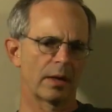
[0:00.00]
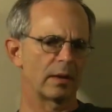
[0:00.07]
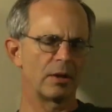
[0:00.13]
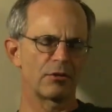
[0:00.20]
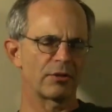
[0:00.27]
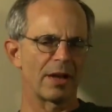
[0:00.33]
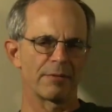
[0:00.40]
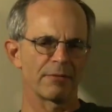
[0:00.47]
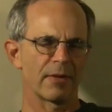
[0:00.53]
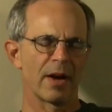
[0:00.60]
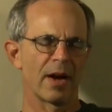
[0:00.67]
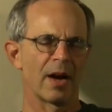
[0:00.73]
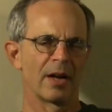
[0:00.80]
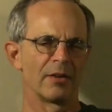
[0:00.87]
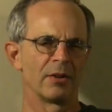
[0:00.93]
at least I
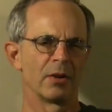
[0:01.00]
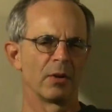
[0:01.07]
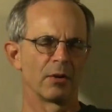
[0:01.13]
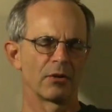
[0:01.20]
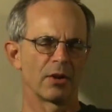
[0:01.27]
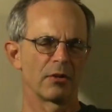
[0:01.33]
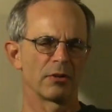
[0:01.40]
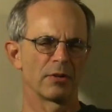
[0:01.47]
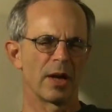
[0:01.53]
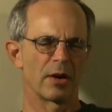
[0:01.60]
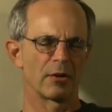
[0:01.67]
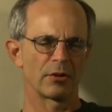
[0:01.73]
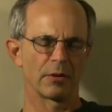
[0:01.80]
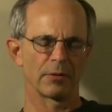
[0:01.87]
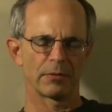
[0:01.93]
find, it's not
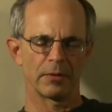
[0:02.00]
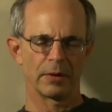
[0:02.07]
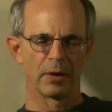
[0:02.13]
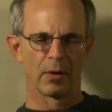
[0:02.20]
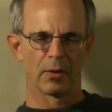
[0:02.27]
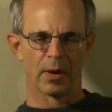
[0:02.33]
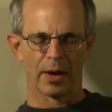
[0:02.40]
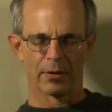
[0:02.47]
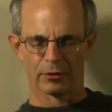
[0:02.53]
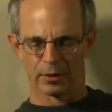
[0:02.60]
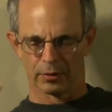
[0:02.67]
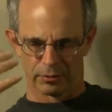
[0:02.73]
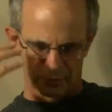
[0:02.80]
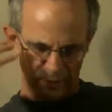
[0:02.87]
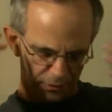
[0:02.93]
as if, I
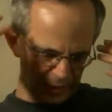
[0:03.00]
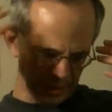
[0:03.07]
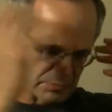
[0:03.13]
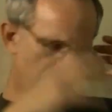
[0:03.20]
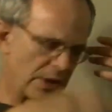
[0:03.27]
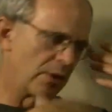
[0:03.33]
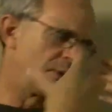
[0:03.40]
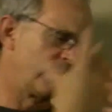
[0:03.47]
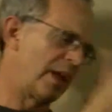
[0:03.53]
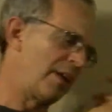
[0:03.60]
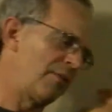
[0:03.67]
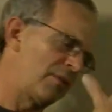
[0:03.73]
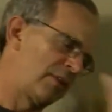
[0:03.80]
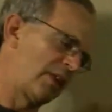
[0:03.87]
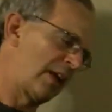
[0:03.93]
sort of start thinking of my own
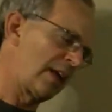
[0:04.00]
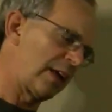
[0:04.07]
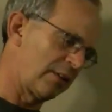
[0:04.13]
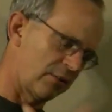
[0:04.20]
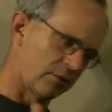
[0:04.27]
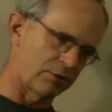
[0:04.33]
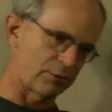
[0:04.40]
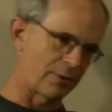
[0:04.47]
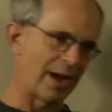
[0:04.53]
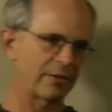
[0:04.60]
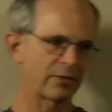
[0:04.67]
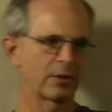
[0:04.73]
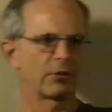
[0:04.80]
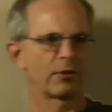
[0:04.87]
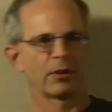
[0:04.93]
life and then I get
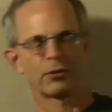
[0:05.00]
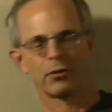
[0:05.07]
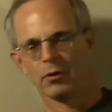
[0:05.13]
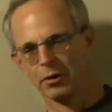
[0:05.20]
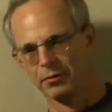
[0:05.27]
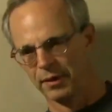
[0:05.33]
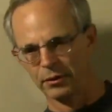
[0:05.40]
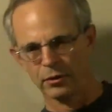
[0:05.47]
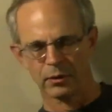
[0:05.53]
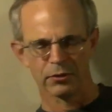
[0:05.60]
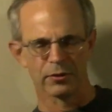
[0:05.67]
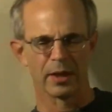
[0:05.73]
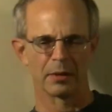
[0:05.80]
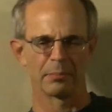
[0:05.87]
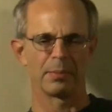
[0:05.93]
distracted, etc. Or if I do,
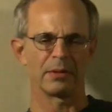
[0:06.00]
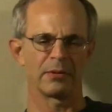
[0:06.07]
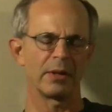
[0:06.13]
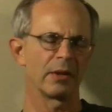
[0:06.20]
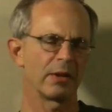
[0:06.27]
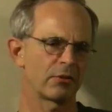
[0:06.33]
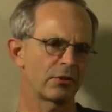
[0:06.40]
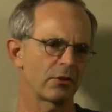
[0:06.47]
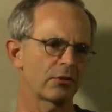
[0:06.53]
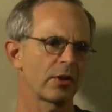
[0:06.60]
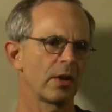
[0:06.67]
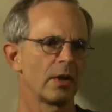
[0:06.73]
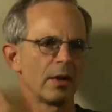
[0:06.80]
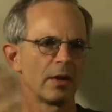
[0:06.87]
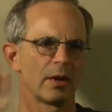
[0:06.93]
it's not a big deal. It's
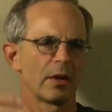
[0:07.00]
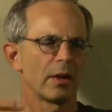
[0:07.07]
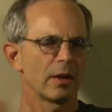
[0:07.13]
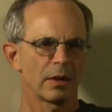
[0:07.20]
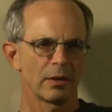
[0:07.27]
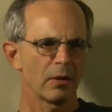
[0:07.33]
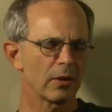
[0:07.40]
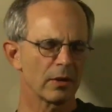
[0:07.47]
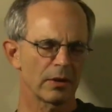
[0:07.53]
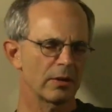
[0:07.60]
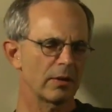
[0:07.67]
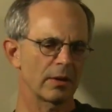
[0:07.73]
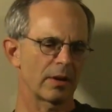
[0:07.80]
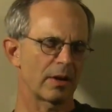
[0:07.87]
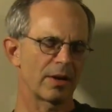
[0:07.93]
just, look,
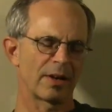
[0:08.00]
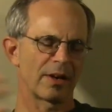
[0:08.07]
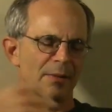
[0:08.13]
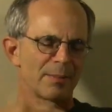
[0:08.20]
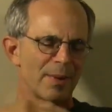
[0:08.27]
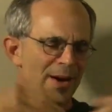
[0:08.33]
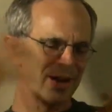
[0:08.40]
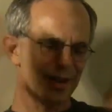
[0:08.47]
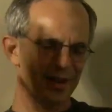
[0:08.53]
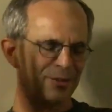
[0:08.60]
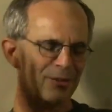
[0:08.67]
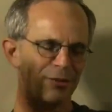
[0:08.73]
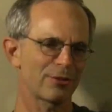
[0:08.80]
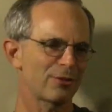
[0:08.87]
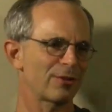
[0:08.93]
our
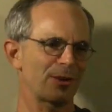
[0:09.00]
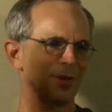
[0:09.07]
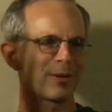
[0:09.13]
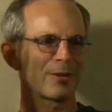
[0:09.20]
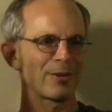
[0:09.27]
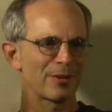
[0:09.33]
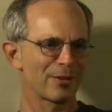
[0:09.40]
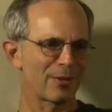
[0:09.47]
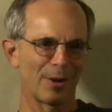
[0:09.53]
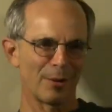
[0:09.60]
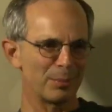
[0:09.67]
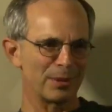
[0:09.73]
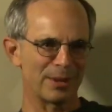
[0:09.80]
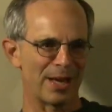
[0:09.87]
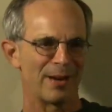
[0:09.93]
minds are
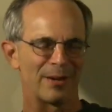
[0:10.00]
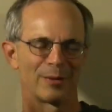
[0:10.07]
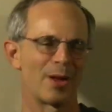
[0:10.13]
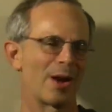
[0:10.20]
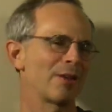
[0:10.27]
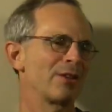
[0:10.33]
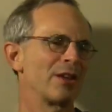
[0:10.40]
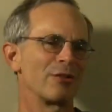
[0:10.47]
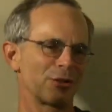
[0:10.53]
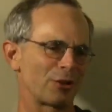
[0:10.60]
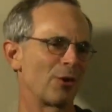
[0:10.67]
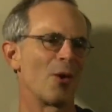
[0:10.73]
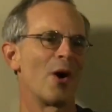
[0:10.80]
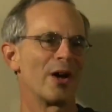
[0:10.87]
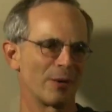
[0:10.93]
complicated. A lot of things
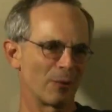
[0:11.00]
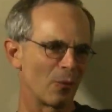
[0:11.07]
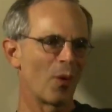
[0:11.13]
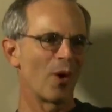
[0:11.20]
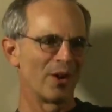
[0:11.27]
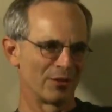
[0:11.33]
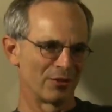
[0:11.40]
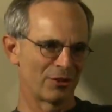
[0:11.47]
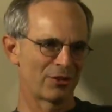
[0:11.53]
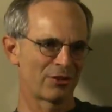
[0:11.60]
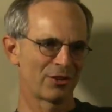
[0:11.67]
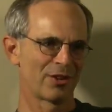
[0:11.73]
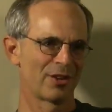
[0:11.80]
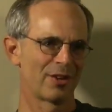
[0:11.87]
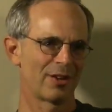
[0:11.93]
go on at
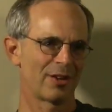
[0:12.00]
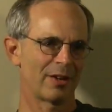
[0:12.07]
once,